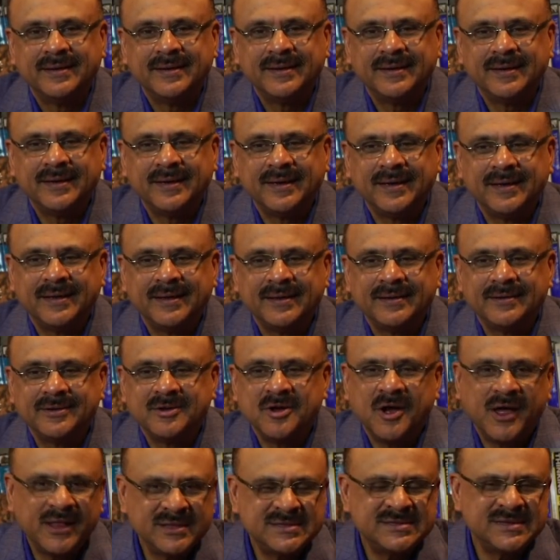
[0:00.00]
And
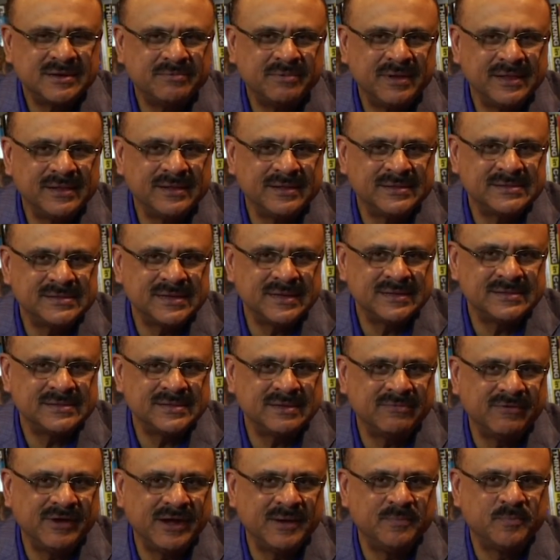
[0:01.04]
Don said, well, it's
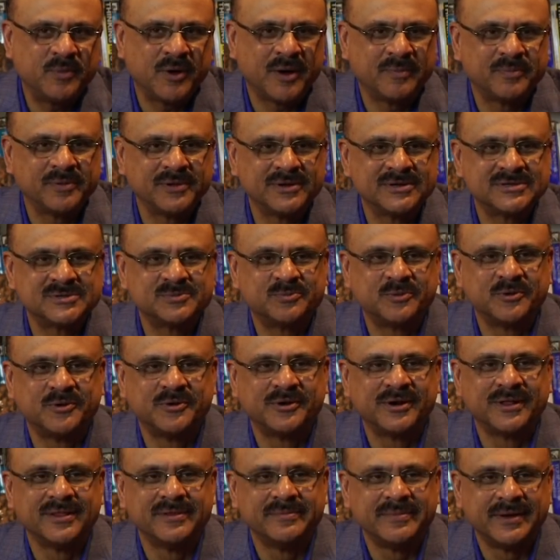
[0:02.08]
a very popular
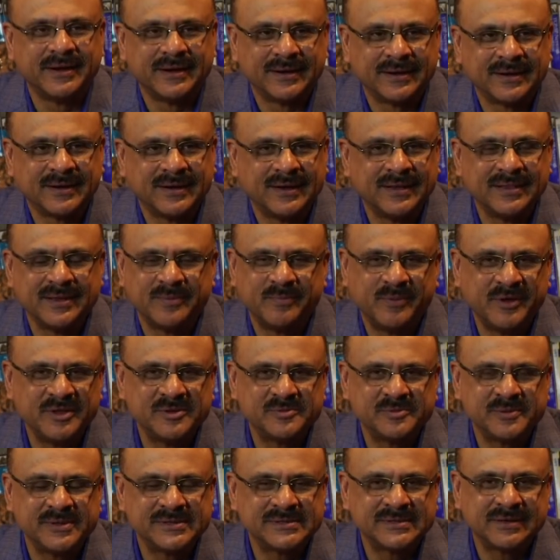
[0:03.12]
sport in America. And the
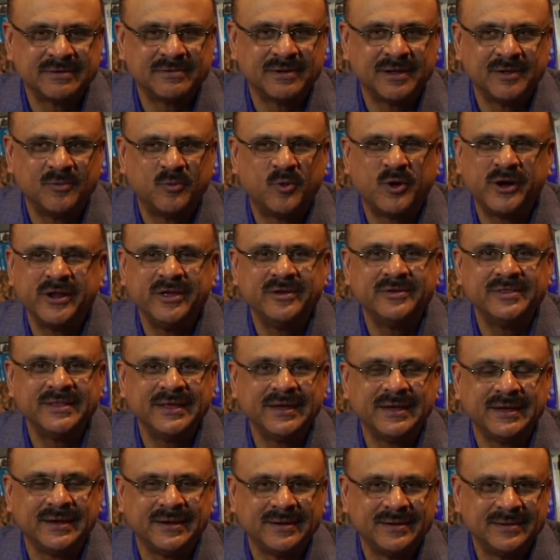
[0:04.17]
principal said, well, what do you
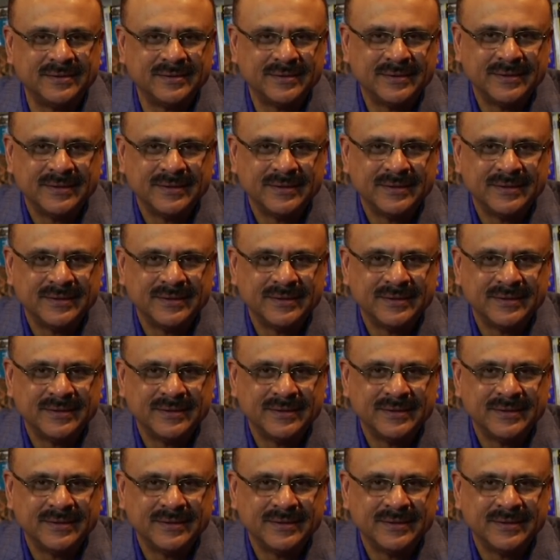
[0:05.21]
need?